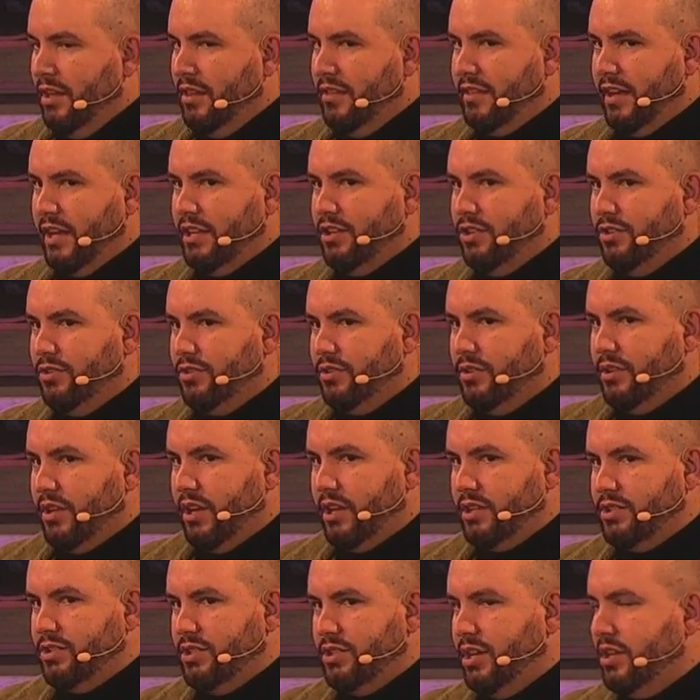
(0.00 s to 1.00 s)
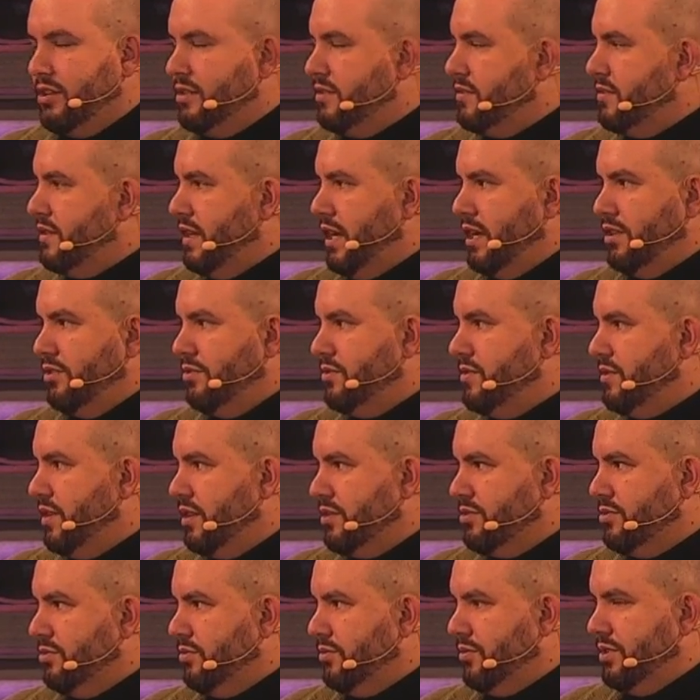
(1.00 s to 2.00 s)
Then you can actually understand your
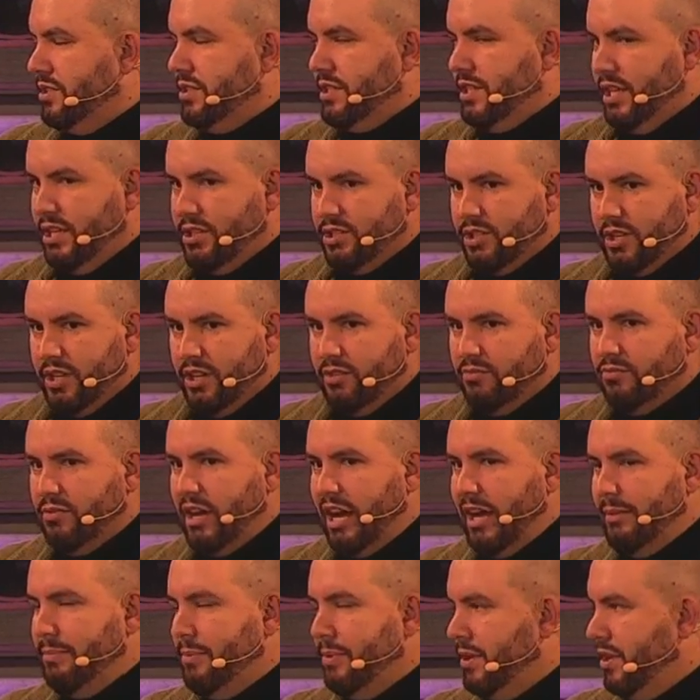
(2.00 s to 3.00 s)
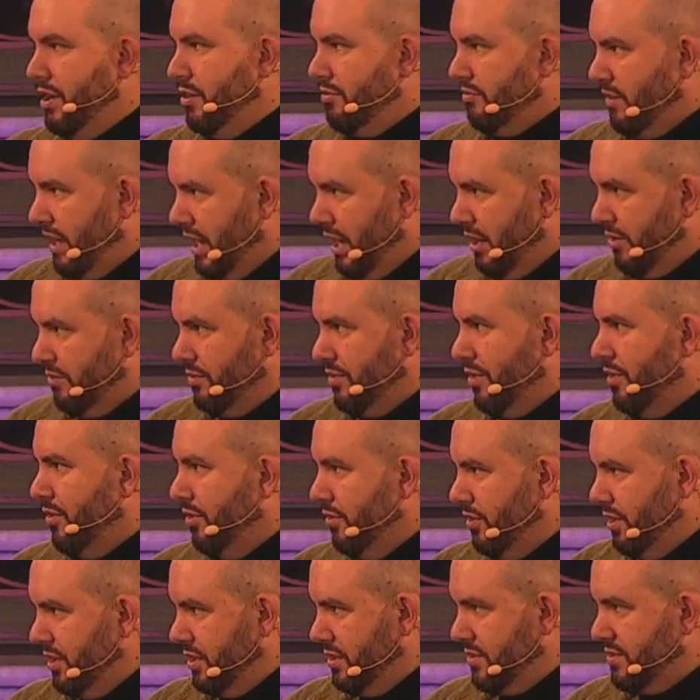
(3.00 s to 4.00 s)
sexual orientation and wrap it around the
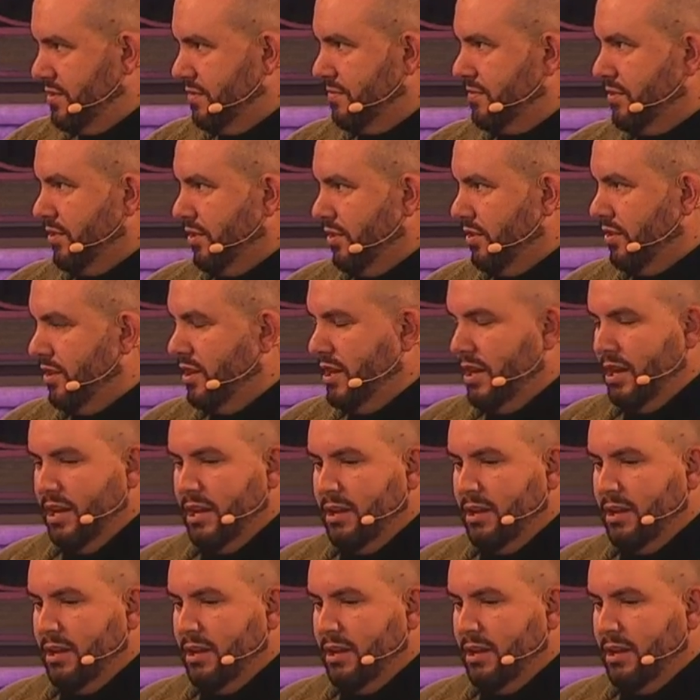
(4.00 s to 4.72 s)
holiness of God.